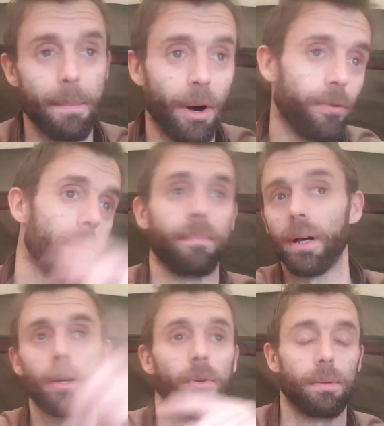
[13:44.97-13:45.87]
them off, and
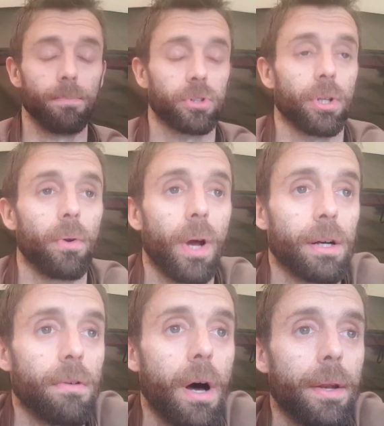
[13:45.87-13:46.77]
it must have looked
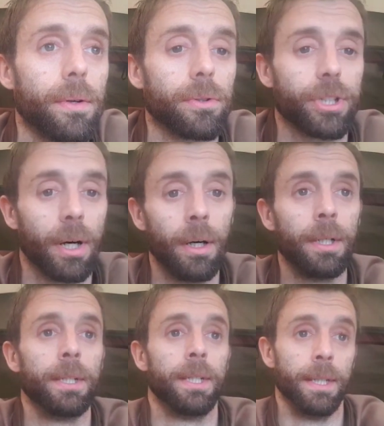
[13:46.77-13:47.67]
like a right nutter.
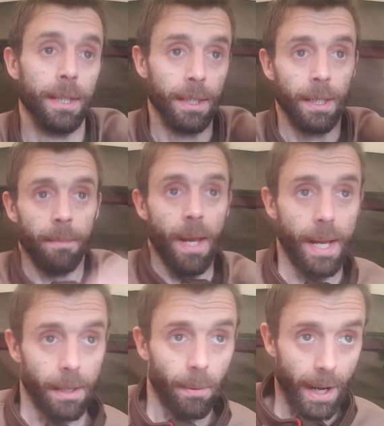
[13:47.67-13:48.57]
But
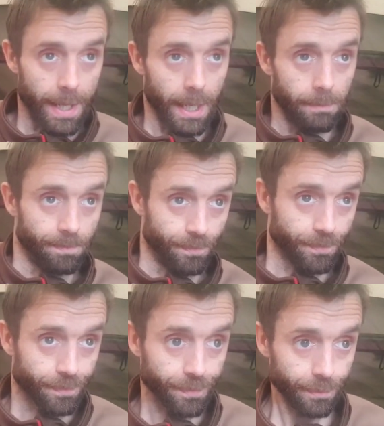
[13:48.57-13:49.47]
anyway,
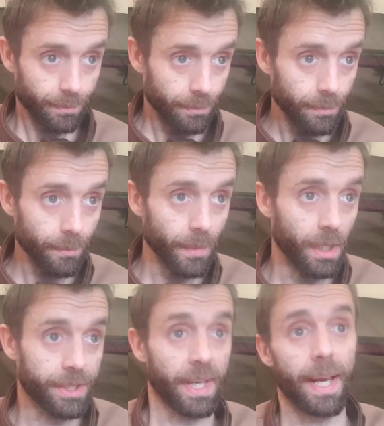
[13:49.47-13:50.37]

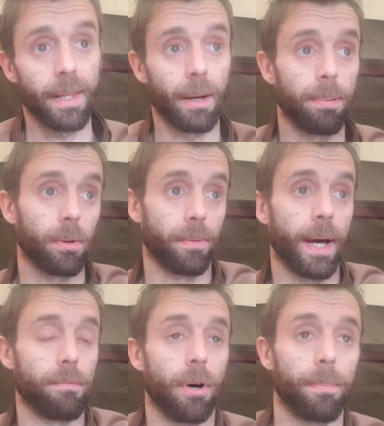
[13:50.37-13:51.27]
so yeah, then I put
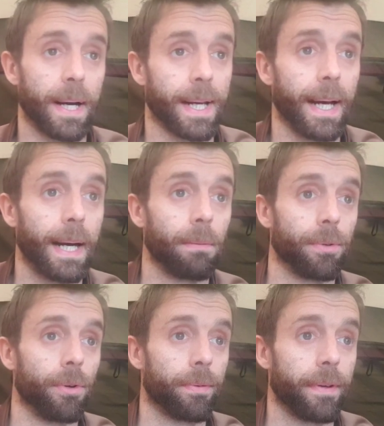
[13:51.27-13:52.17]
that rod back
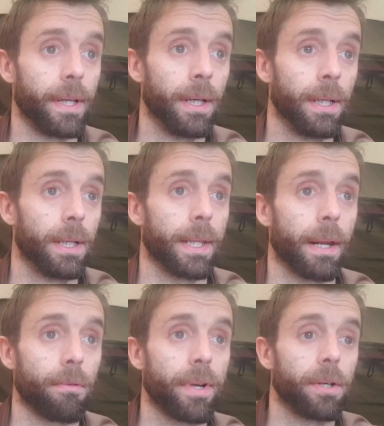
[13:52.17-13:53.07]
out, nothing, and
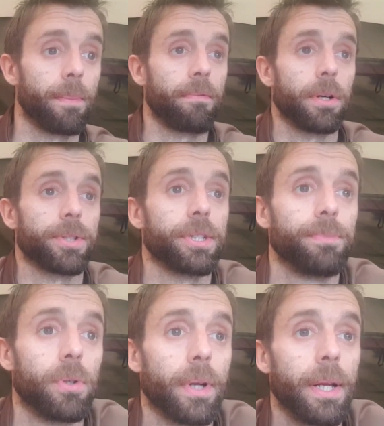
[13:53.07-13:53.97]
then I redone my rods
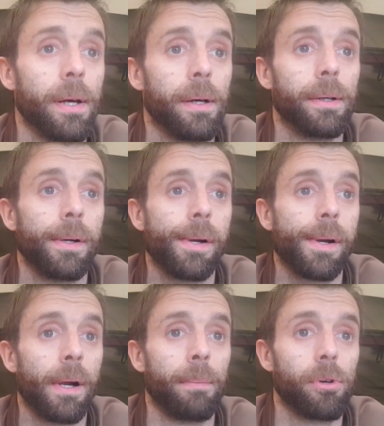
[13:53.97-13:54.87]
this morning.
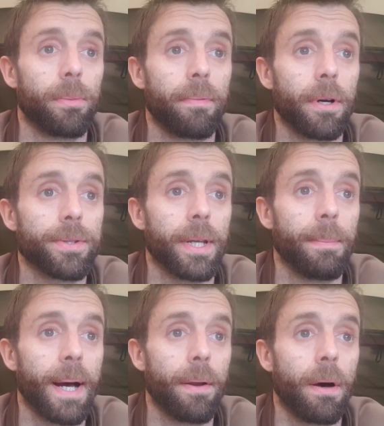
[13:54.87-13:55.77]
Brought my rods in
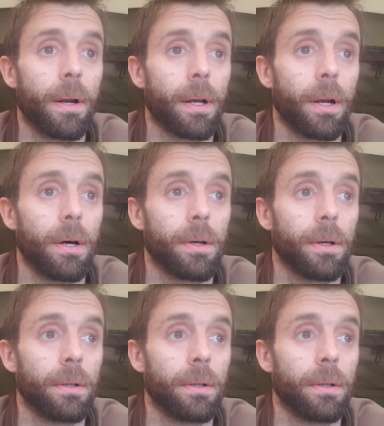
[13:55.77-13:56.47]
about 9 o'clock.